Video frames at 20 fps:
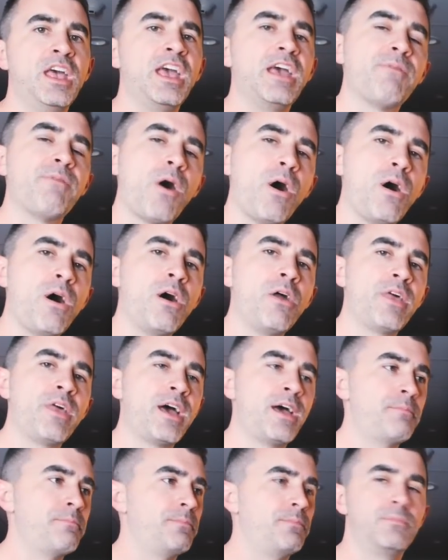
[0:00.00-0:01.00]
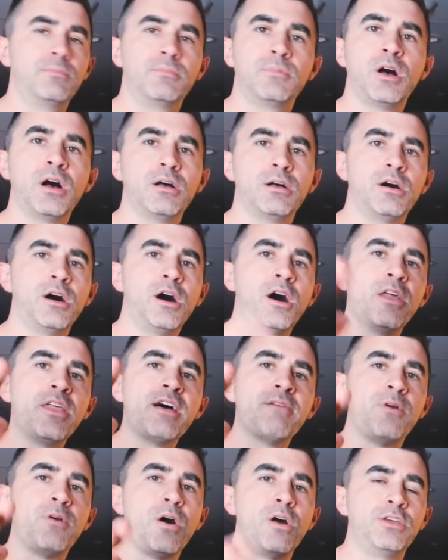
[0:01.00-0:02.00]
If all that
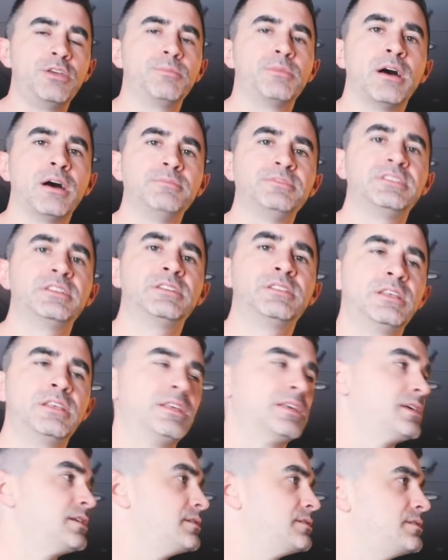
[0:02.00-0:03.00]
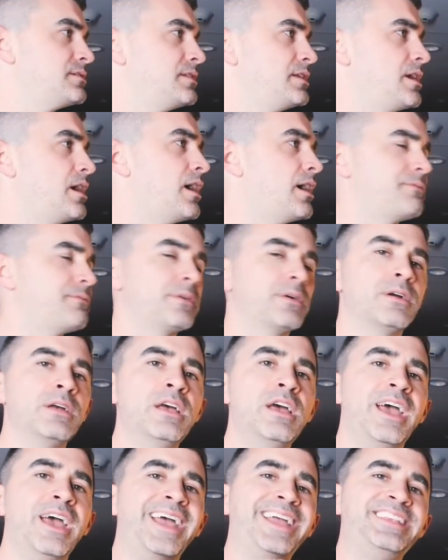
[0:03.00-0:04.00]
volume comes into the offer,
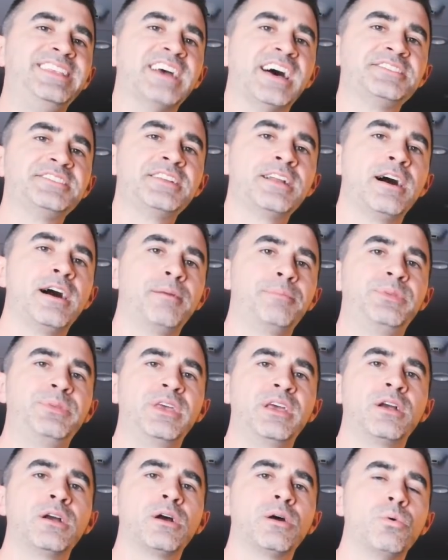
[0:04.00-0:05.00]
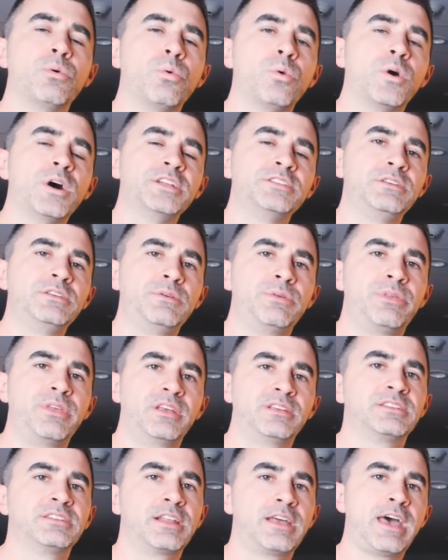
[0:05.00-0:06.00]
it doesn't uptick, what do you
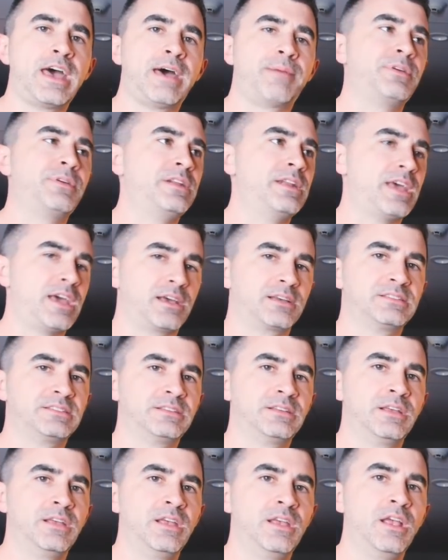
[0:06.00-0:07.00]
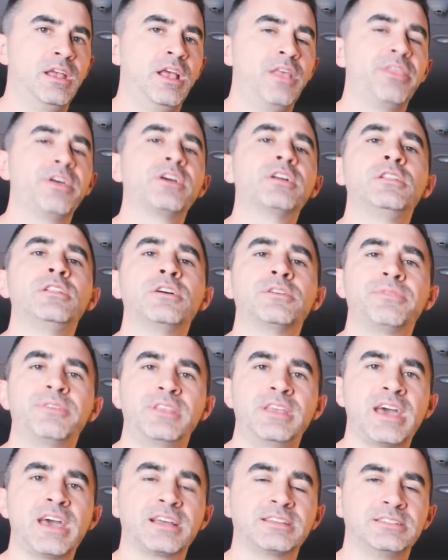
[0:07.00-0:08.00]
think is going to happen next? They're going to look
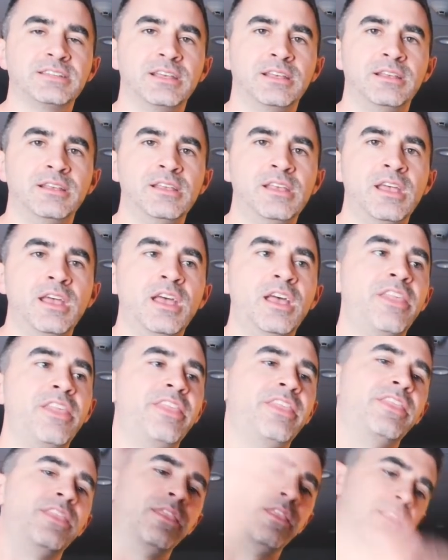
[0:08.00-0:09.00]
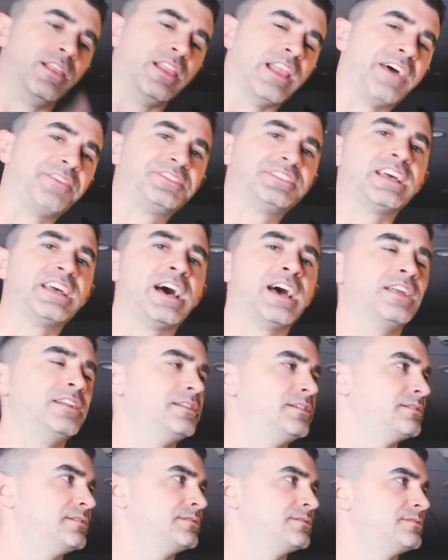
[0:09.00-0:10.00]
for the exit. Left side.
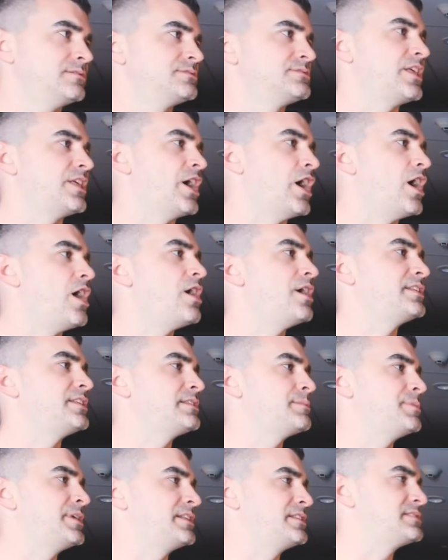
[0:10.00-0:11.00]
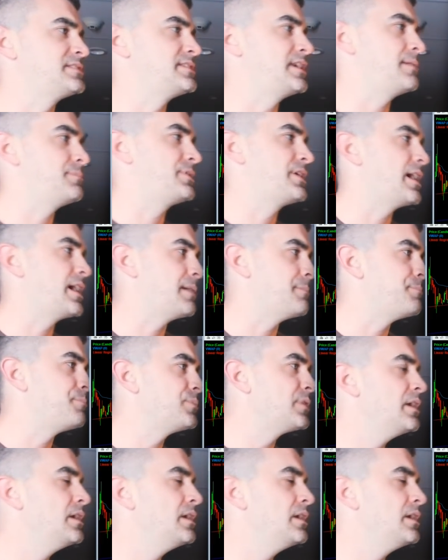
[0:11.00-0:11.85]
So they all hit the bid at the same time.